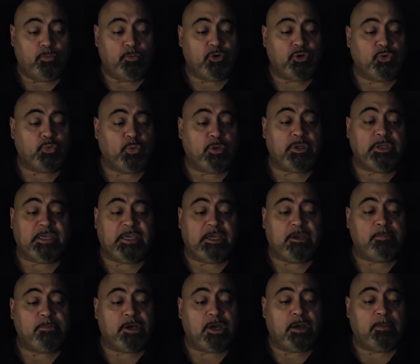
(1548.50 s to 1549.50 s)
rumors will
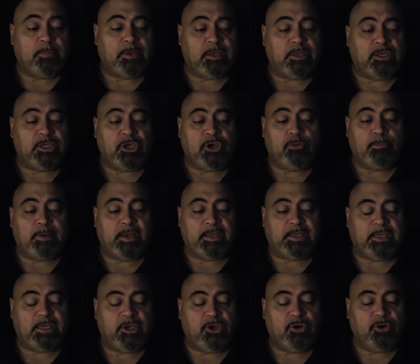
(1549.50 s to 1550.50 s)
keep coming year by
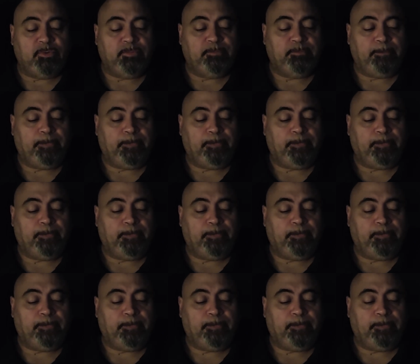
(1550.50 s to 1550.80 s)
year.